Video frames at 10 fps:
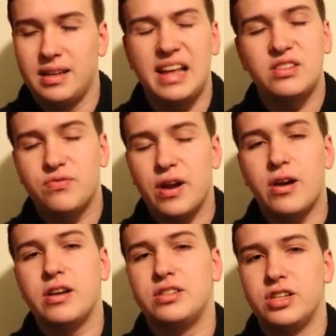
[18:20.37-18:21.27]
It's
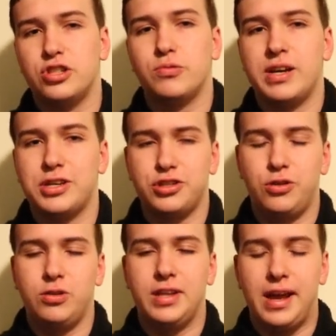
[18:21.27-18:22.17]
very
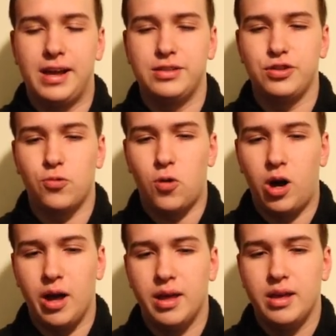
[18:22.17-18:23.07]
situational, the hands you
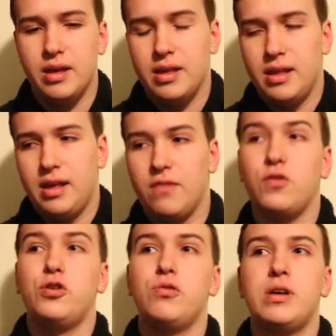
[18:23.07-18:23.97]
want. If
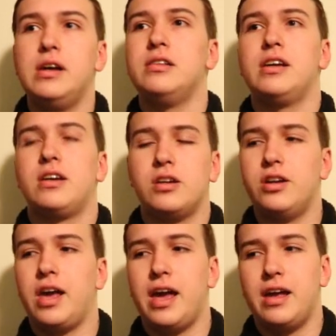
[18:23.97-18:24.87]
you do get like a
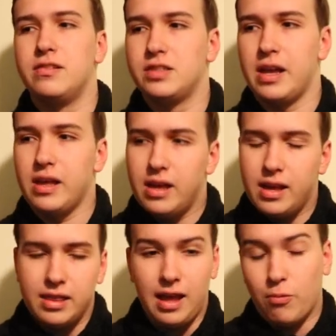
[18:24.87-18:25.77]
good hand, it's like
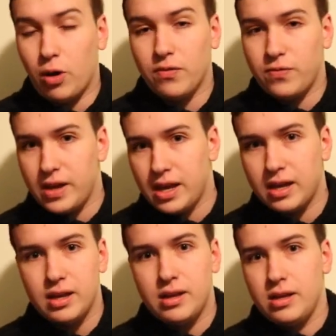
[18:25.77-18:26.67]
that one
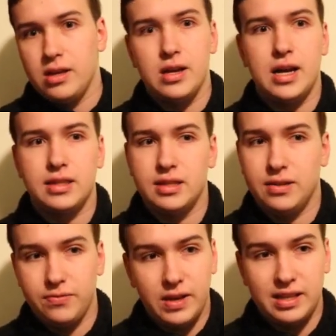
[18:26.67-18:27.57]
thing, you got
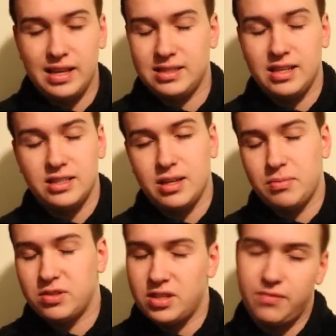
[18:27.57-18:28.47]
the thing that sets
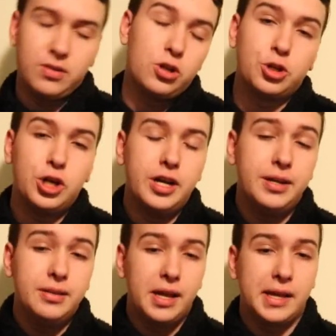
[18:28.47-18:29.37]
up the stuff, you're good.
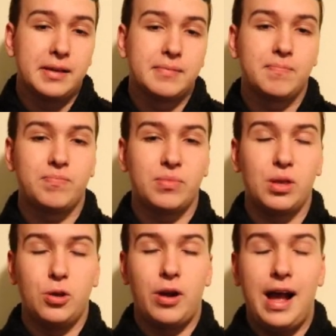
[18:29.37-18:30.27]
Like,
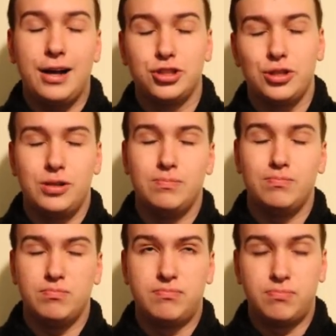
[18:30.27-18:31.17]
you're actually
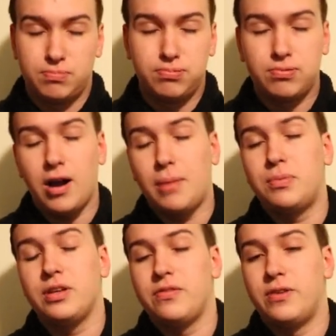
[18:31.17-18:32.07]

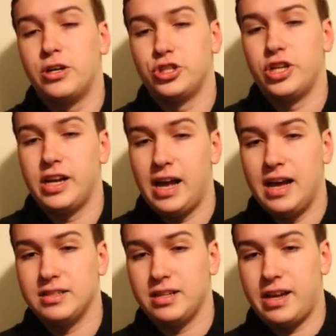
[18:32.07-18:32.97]
properly functioning
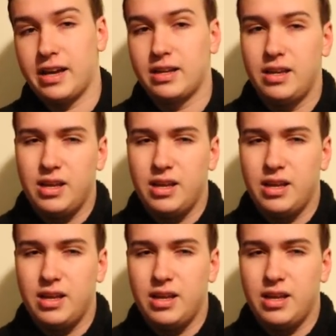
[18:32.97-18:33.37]
as a deck.